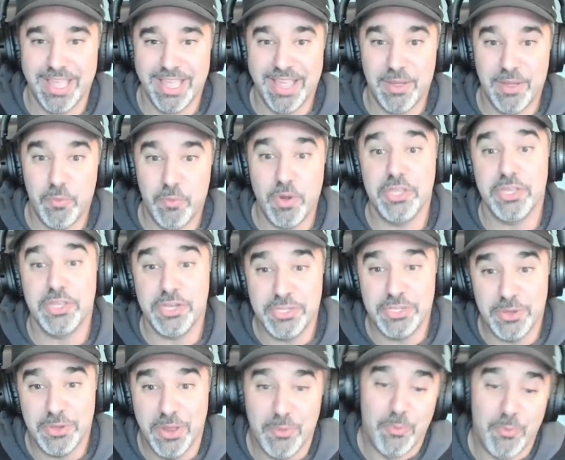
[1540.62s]
What are you going to
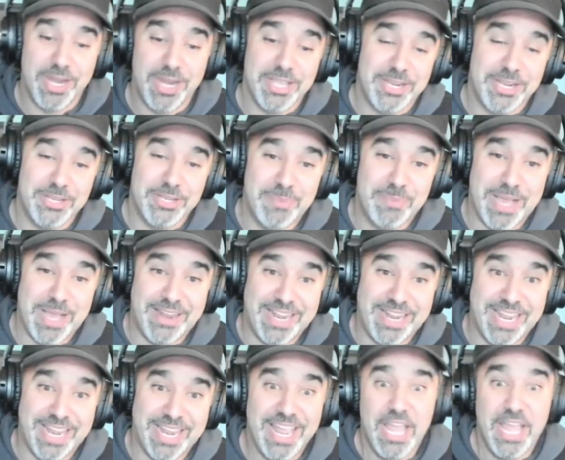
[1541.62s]
do? What are you going to do about
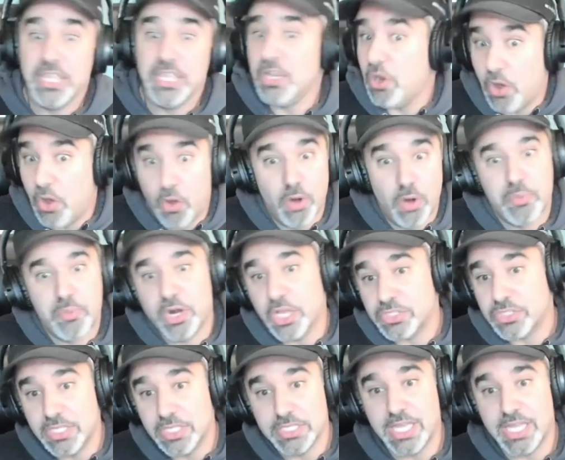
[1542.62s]
it? You know, or
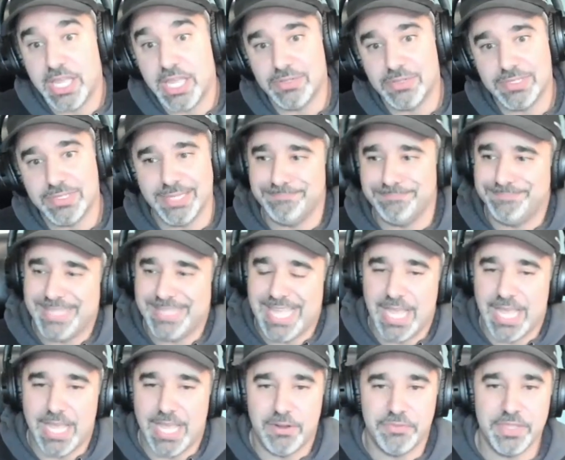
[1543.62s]
production designer is like, nah,
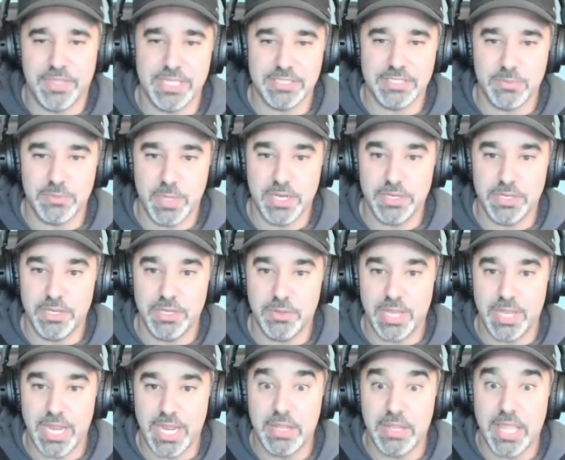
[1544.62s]
I don't think that's the way to do
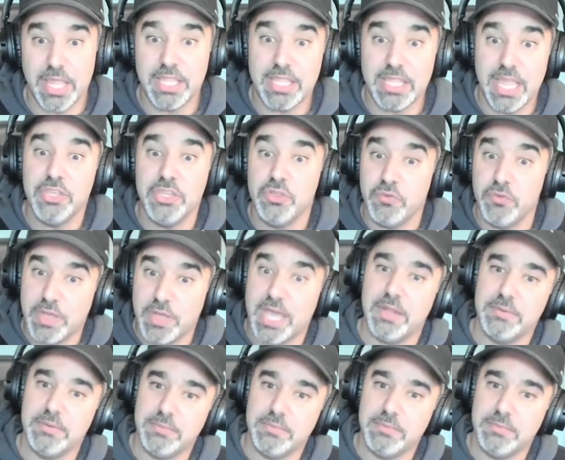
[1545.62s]
it. And like, and you've got to,